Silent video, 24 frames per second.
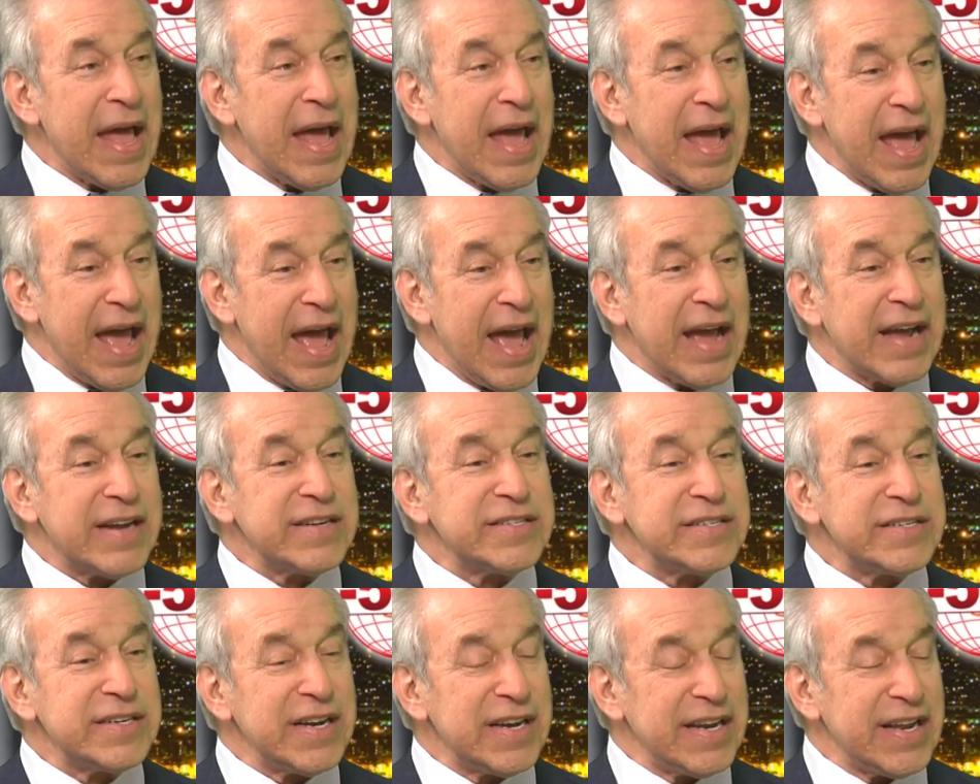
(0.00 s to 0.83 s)

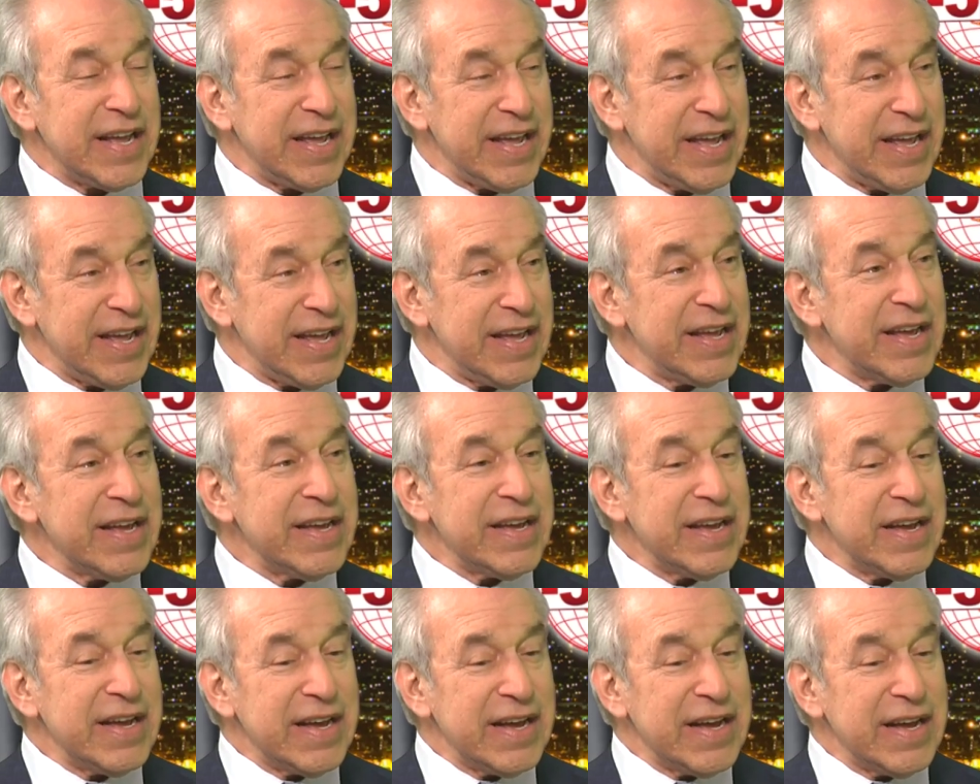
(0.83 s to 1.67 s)
actually,
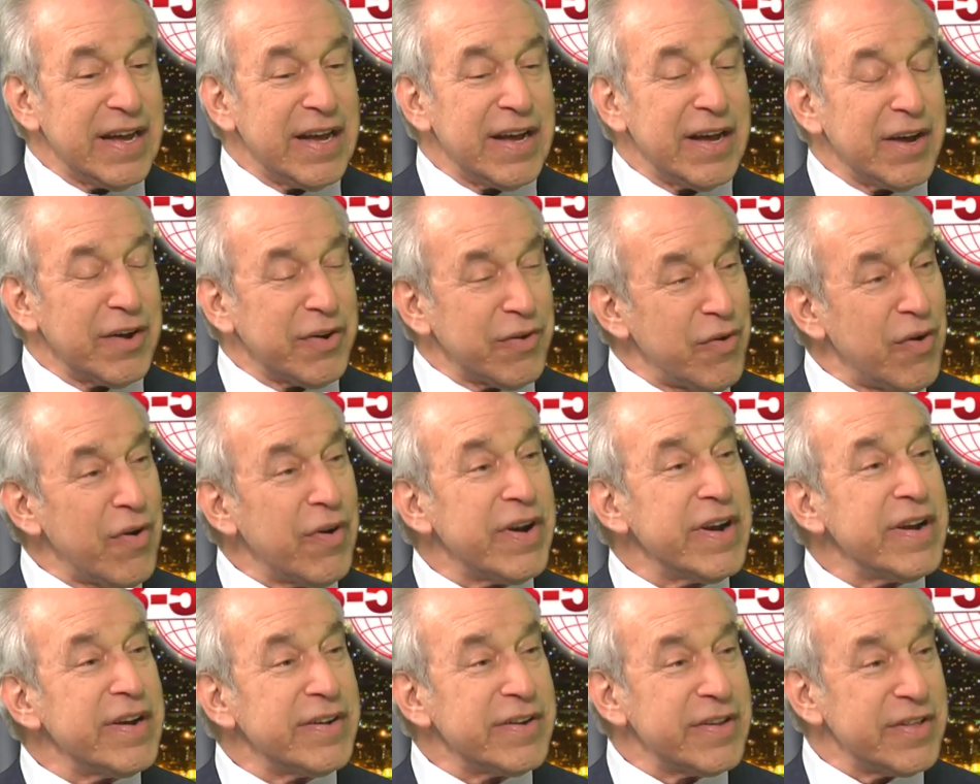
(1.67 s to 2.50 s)

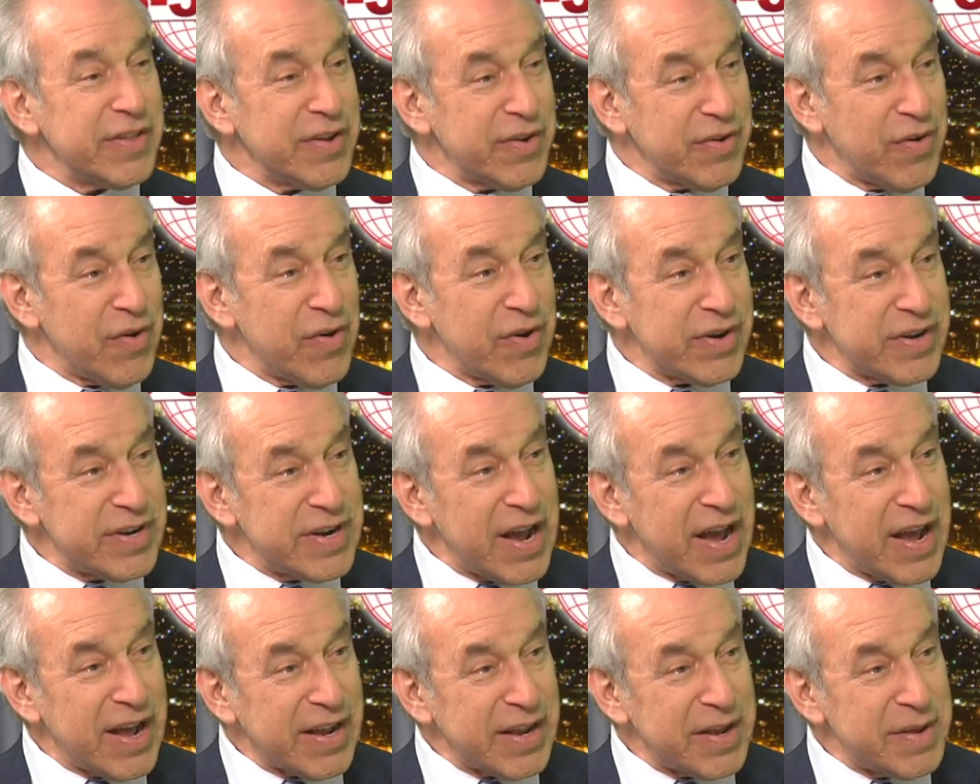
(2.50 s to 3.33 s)
according to the court
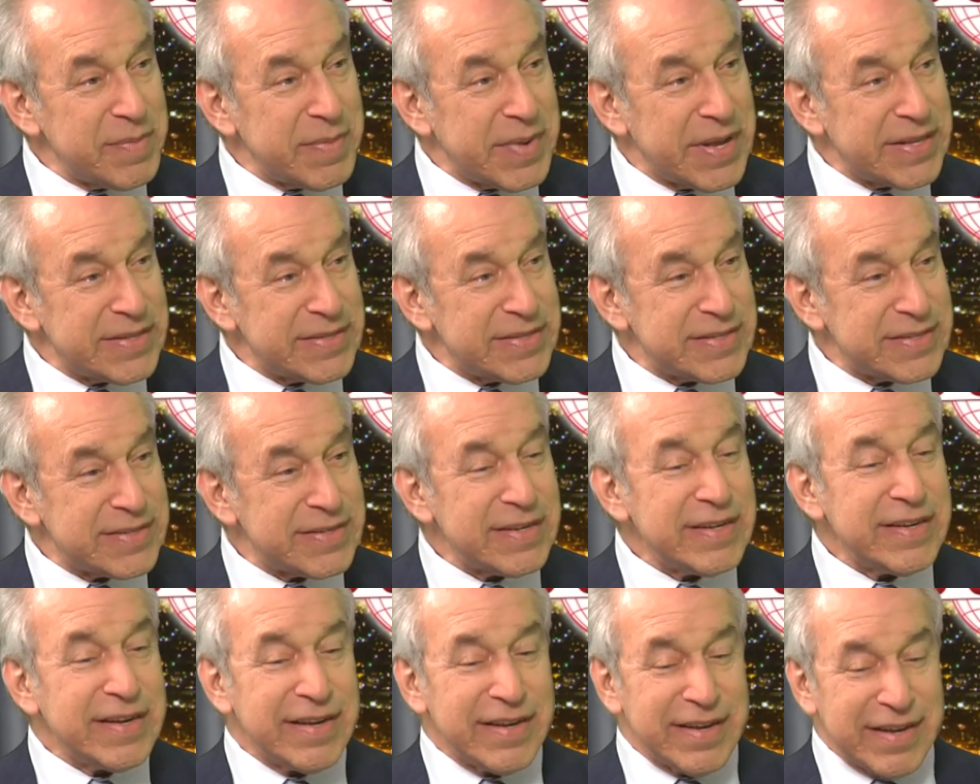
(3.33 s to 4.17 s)
documents,
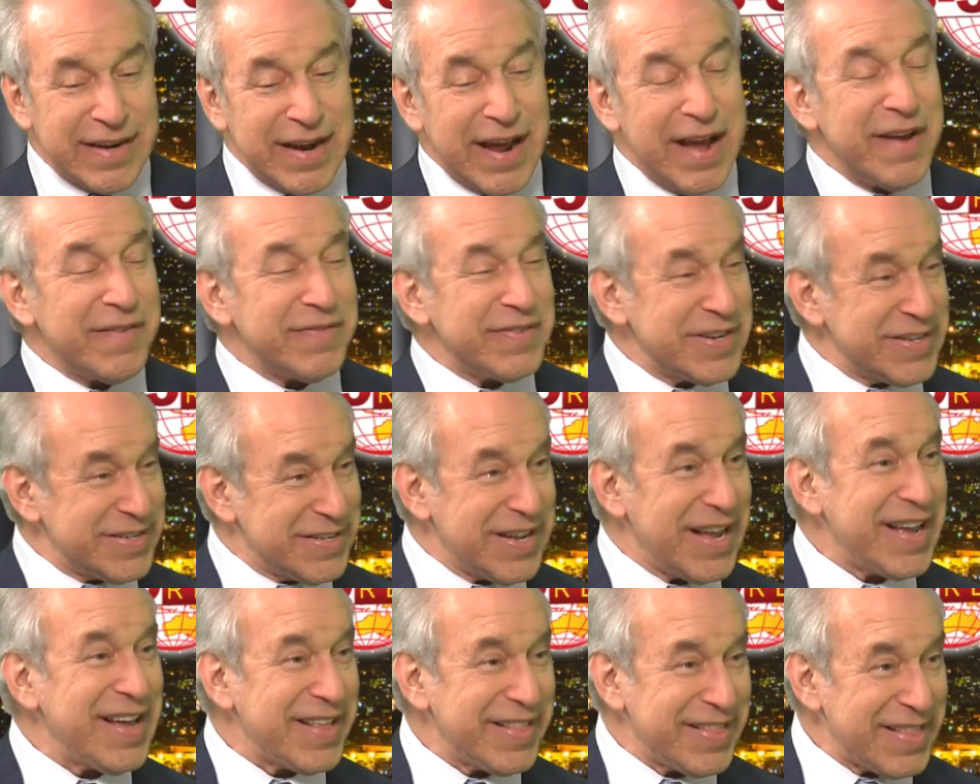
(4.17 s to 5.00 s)
and I have to
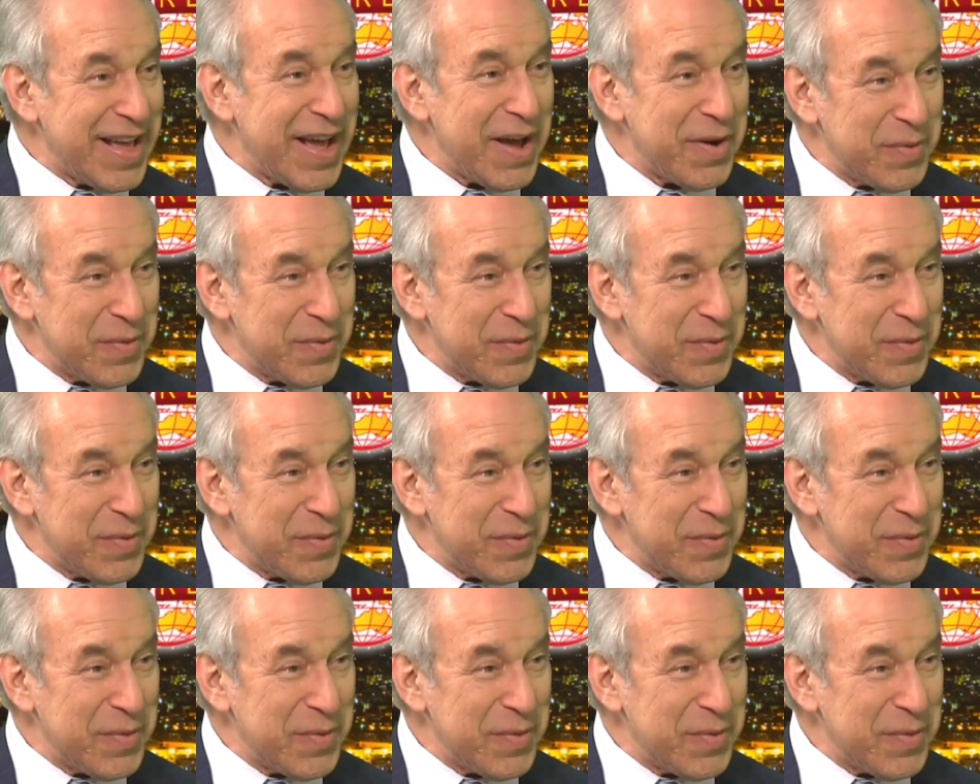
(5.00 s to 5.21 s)
say it that